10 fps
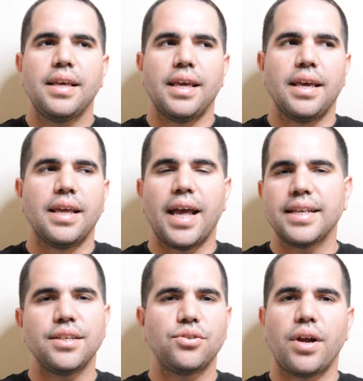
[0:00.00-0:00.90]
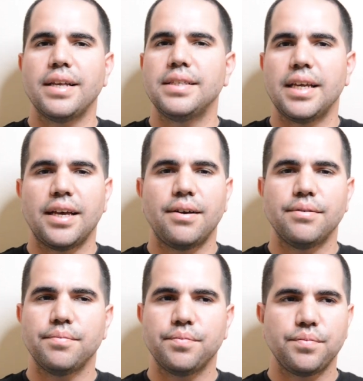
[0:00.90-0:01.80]
And as it dries
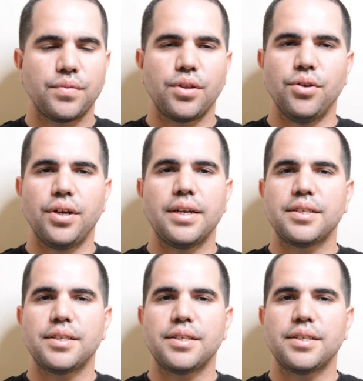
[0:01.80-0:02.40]
down, you're gonna